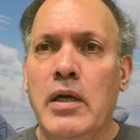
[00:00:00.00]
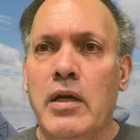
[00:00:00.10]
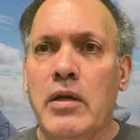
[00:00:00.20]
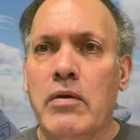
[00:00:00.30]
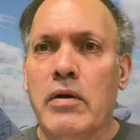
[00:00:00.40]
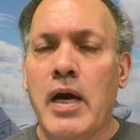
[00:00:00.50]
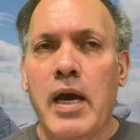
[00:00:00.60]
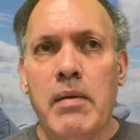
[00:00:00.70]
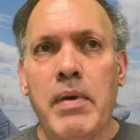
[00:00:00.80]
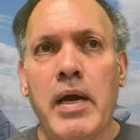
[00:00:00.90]
You know, I
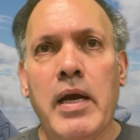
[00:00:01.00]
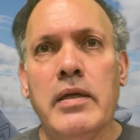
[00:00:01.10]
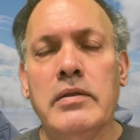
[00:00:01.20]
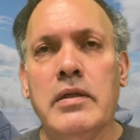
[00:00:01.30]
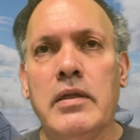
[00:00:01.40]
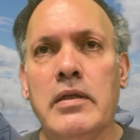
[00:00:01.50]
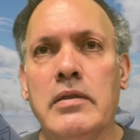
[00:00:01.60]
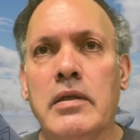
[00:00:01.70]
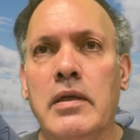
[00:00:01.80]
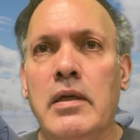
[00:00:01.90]
had my hands in
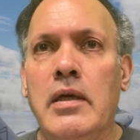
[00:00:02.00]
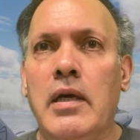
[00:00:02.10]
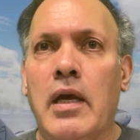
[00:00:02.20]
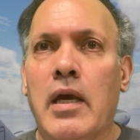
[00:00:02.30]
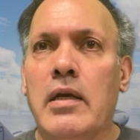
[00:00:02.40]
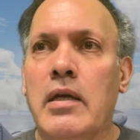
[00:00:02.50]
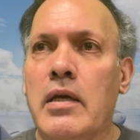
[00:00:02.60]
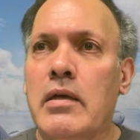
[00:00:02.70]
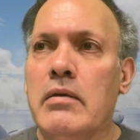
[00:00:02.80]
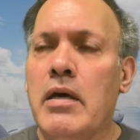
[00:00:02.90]
it, and
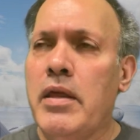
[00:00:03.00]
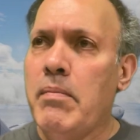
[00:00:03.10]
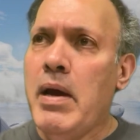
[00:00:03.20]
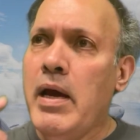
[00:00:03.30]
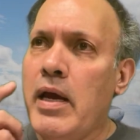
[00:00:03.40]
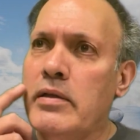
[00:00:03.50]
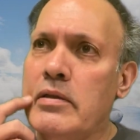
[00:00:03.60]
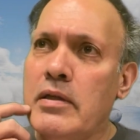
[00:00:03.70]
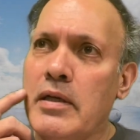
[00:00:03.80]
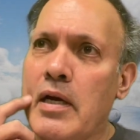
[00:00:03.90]
I think my hands
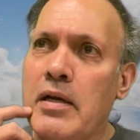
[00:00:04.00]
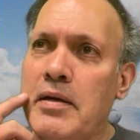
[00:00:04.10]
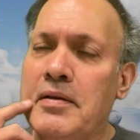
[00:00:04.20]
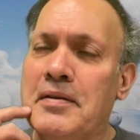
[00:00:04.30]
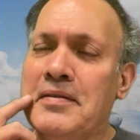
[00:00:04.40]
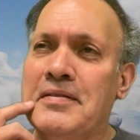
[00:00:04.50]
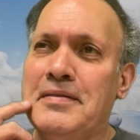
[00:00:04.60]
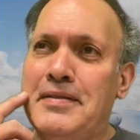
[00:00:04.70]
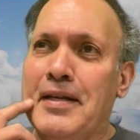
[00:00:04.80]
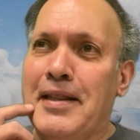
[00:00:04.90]
in it kind
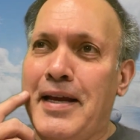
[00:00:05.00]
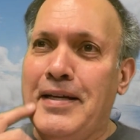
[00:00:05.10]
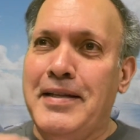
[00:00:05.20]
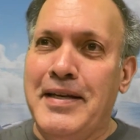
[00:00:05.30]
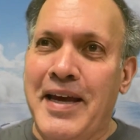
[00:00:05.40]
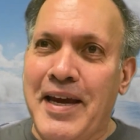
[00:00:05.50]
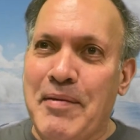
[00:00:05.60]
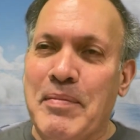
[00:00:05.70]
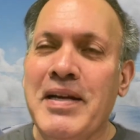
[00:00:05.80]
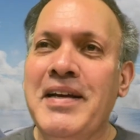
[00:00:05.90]
of delayed the
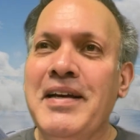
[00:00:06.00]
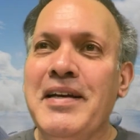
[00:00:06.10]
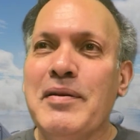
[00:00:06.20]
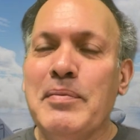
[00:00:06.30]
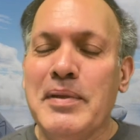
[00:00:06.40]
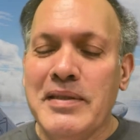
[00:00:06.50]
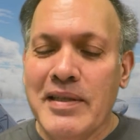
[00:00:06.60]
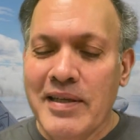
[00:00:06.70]
game. But